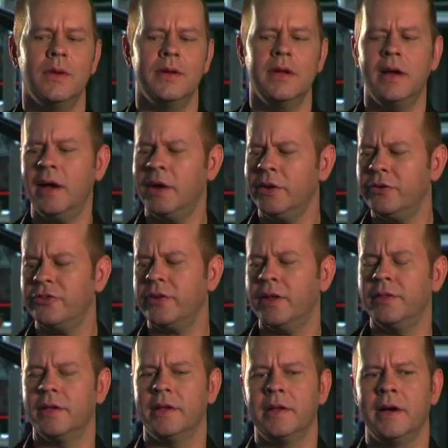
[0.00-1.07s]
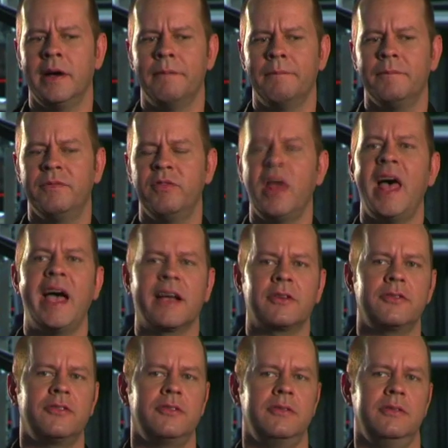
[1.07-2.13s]
Now, I understand that um,
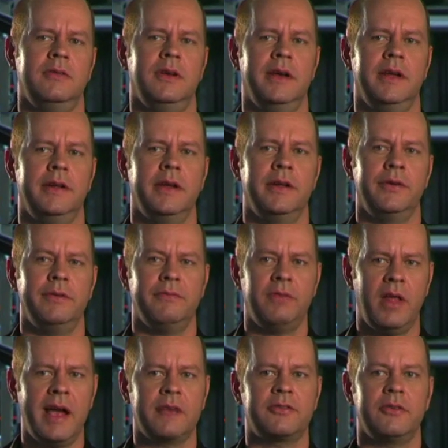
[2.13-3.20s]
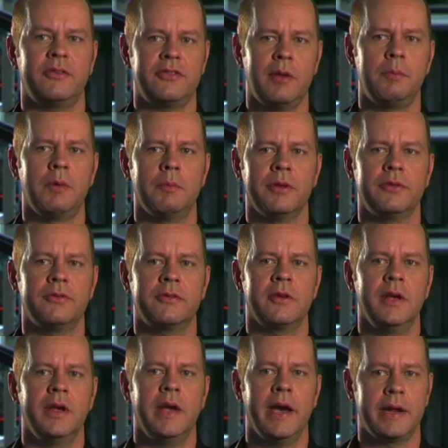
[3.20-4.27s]
flax and, and, flax supplements
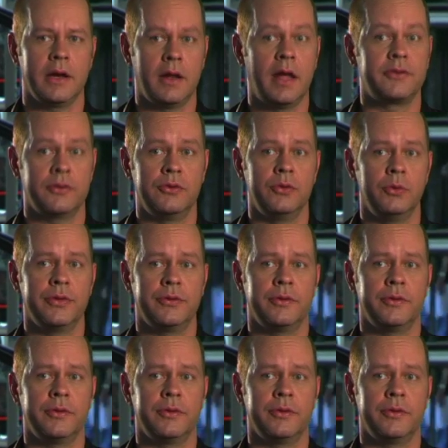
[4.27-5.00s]
had a lot to do with